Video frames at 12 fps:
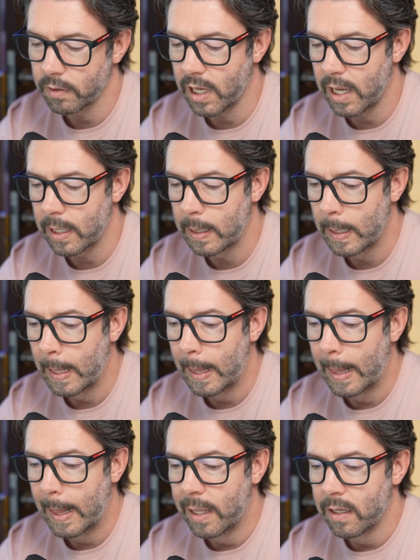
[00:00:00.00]
Okay,
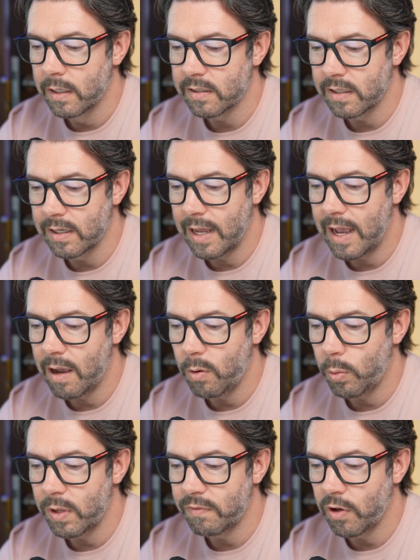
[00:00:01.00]
so now
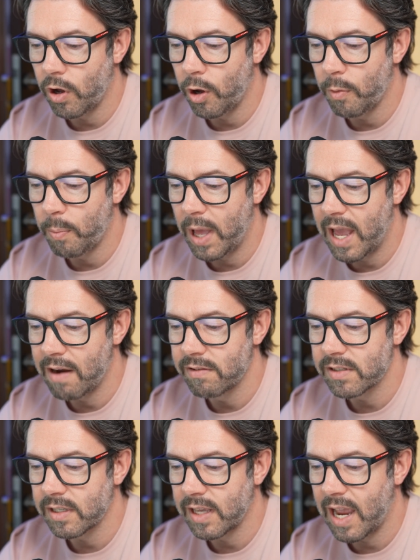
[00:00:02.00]
we've got
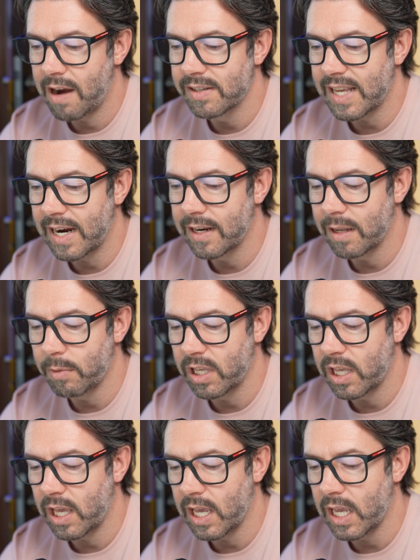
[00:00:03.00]
parents and carers
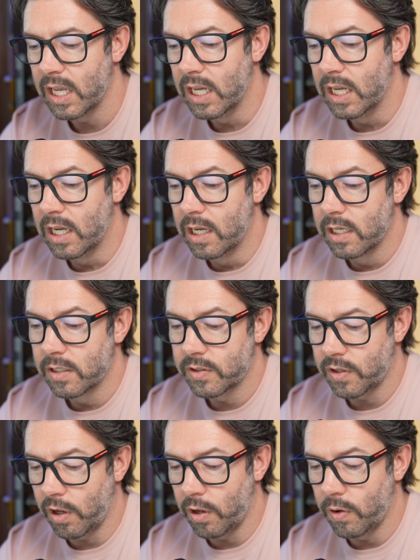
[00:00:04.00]
academic year.
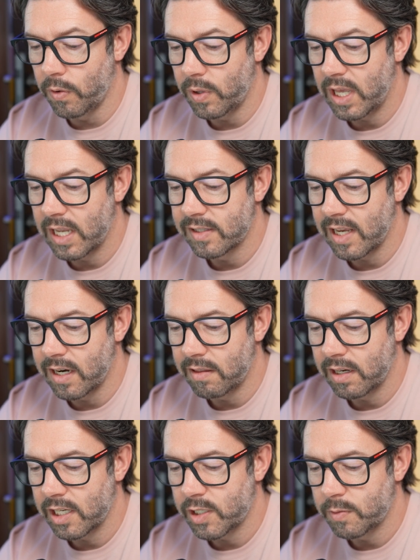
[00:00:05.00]
So year 10, I
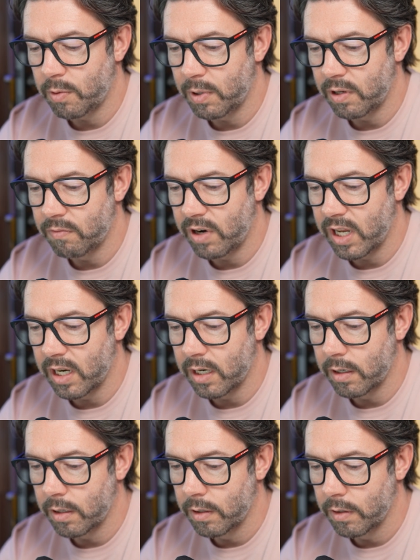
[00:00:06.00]
think this is probably
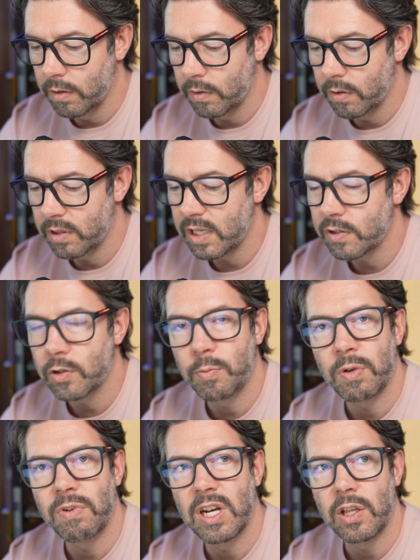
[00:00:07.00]
written this could
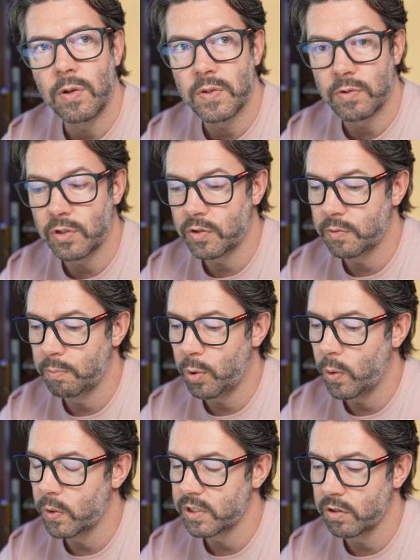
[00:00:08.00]
be really useful, just
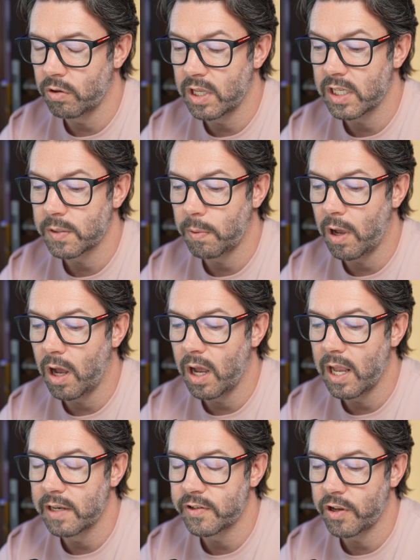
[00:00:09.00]
pausing on this
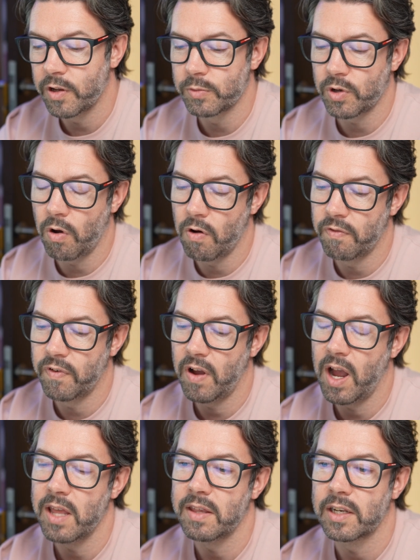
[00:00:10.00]
part in terms of,
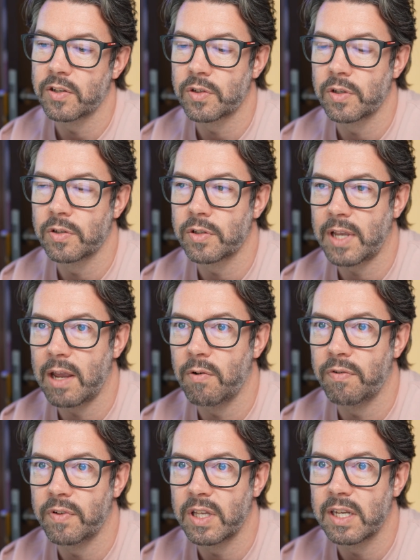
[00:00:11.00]
I think there's
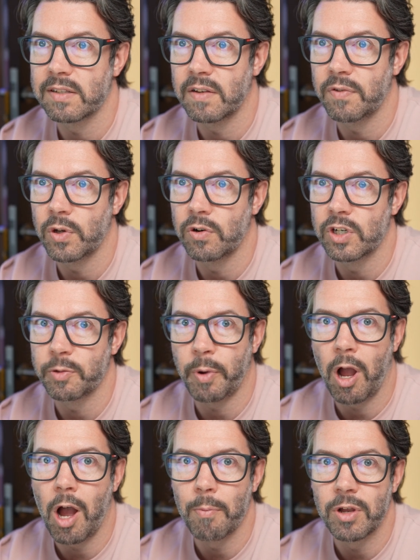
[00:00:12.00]
scale for this if you're a
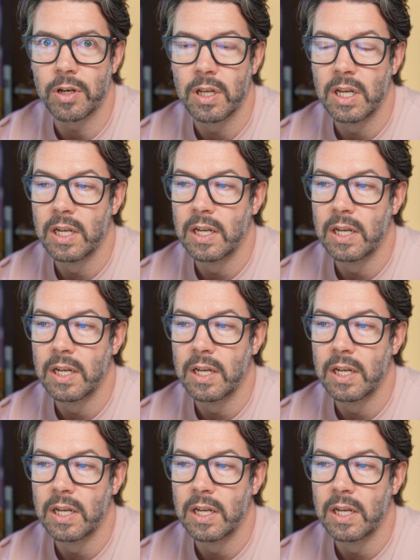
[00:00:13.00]
department,